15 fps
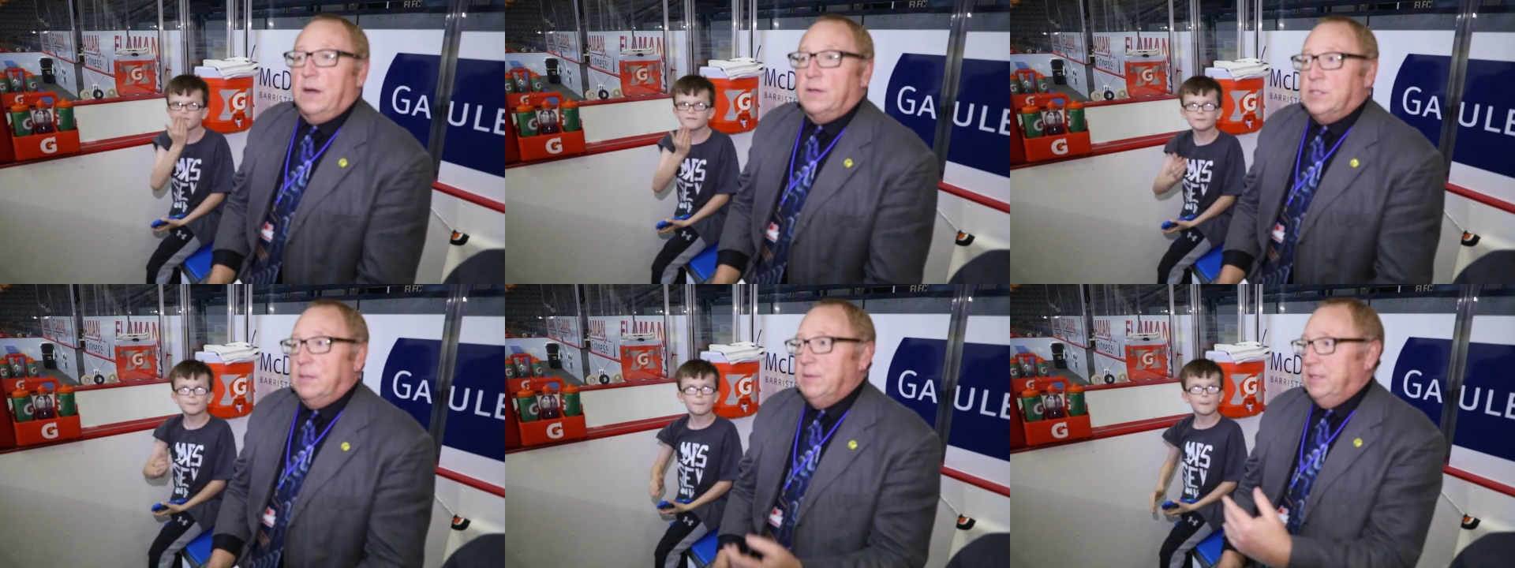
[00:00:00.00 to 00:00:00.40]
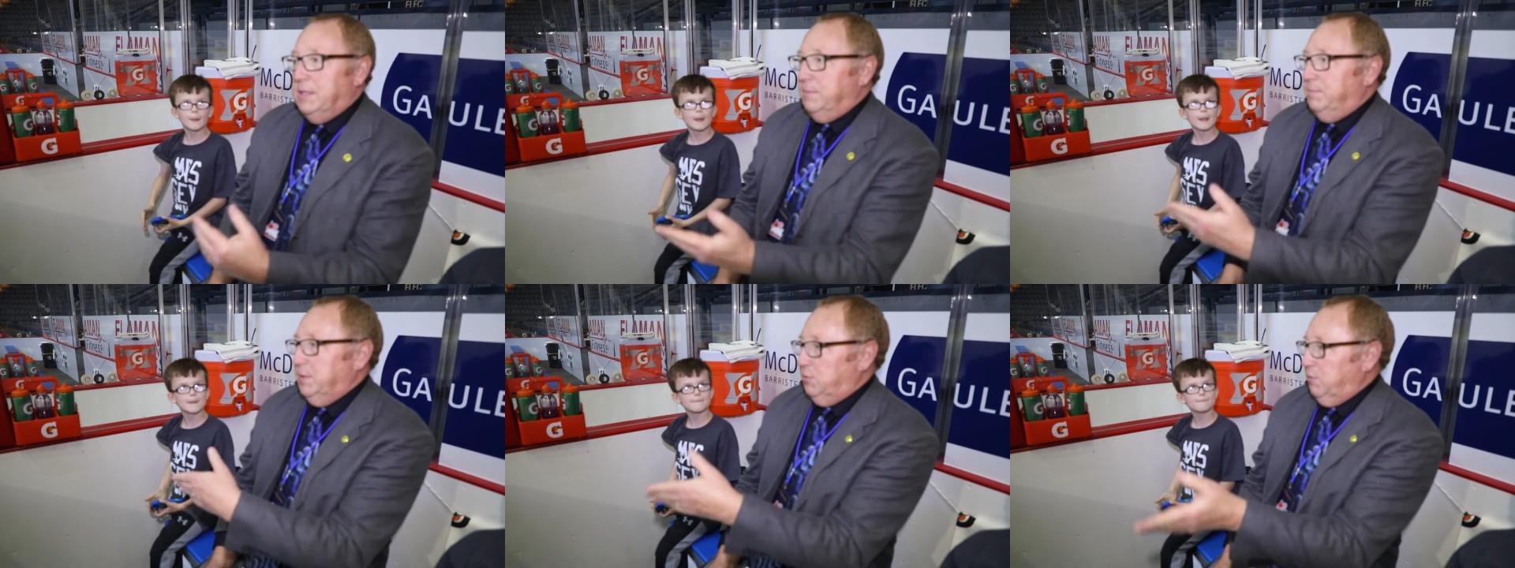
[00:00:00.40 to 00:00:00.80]
are some of
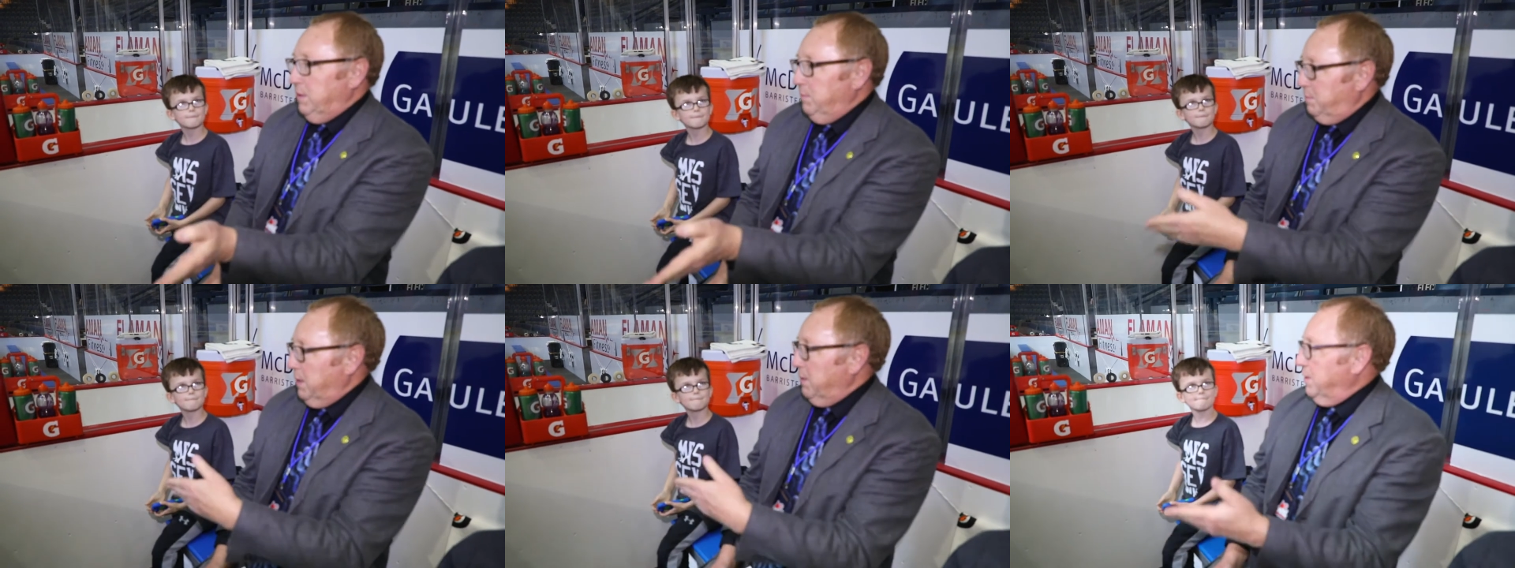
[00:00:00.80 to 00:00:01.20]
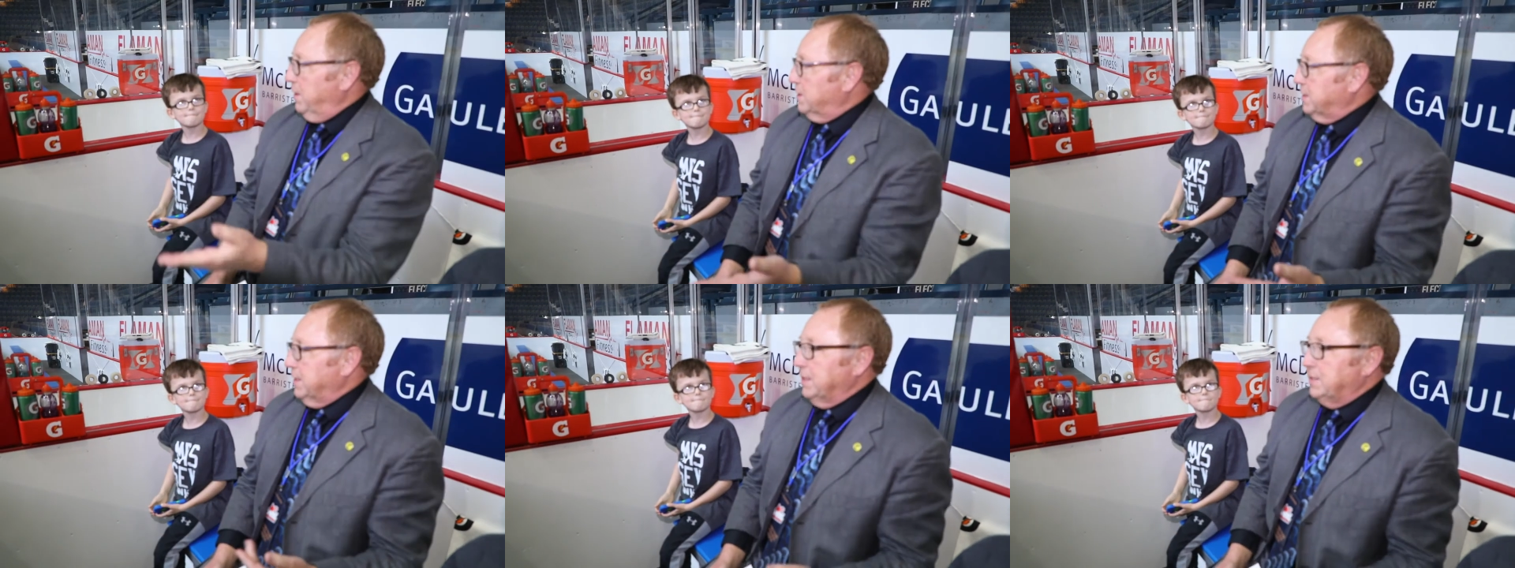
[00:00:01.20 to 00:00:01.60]
the between
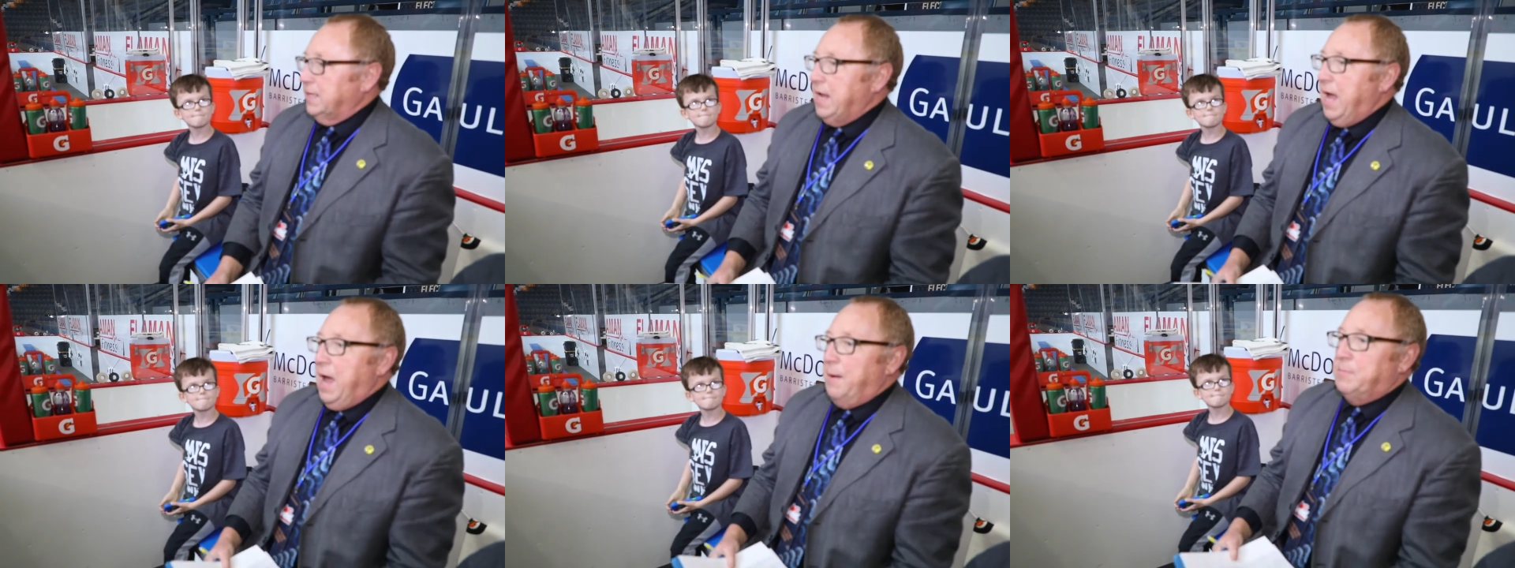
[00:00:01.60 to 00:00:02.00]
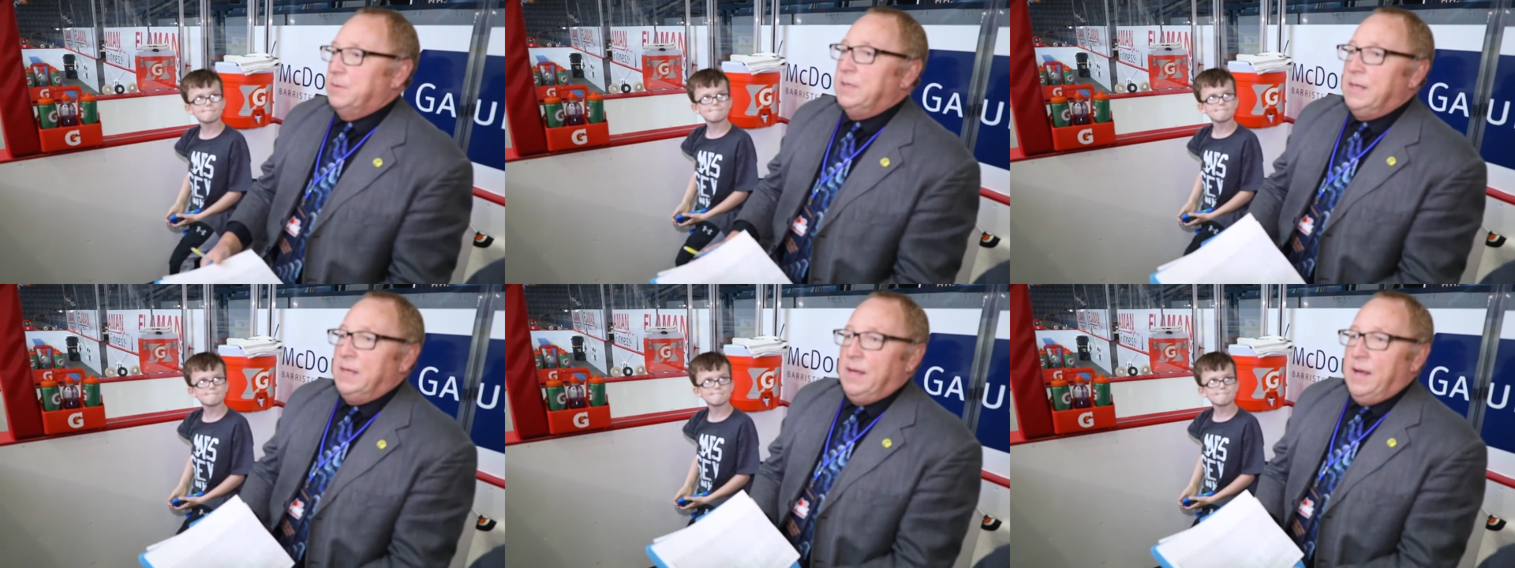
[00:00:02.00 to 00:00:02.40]
periods things that
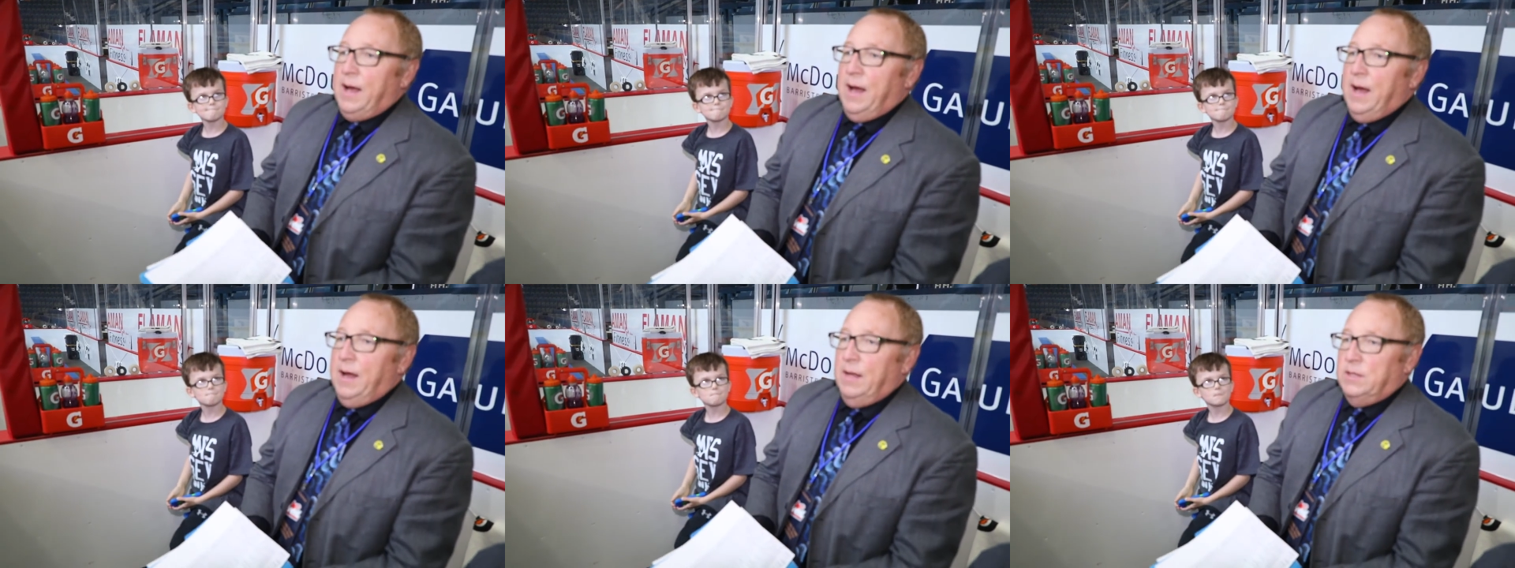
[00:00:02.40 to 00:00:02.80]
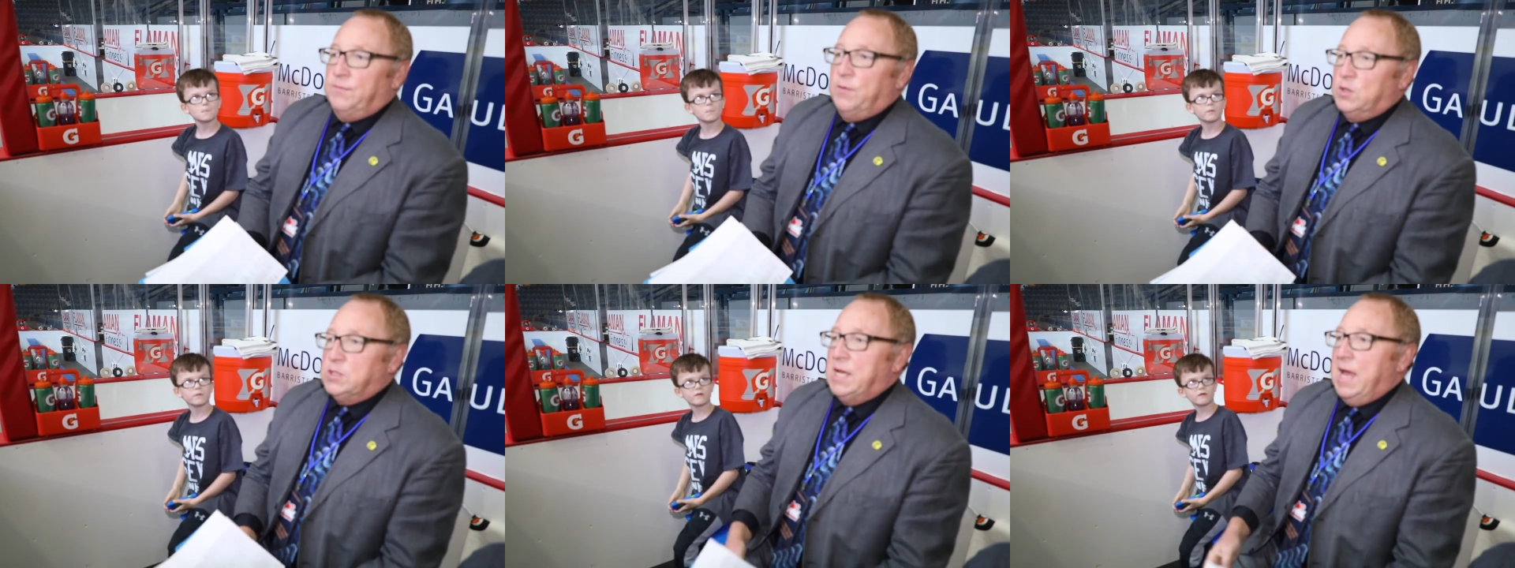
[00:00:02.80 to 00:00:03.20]
happen. Uh, the first